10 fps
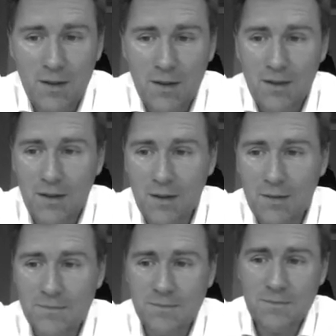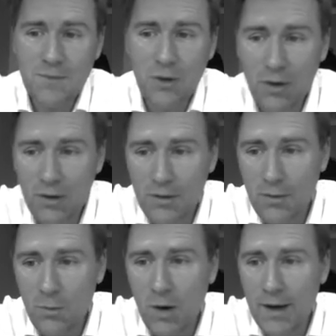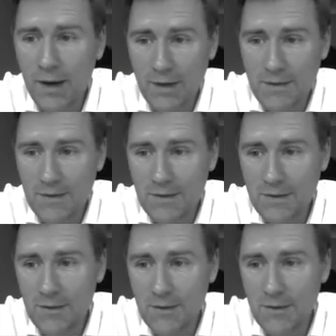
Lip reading: on the y-axis,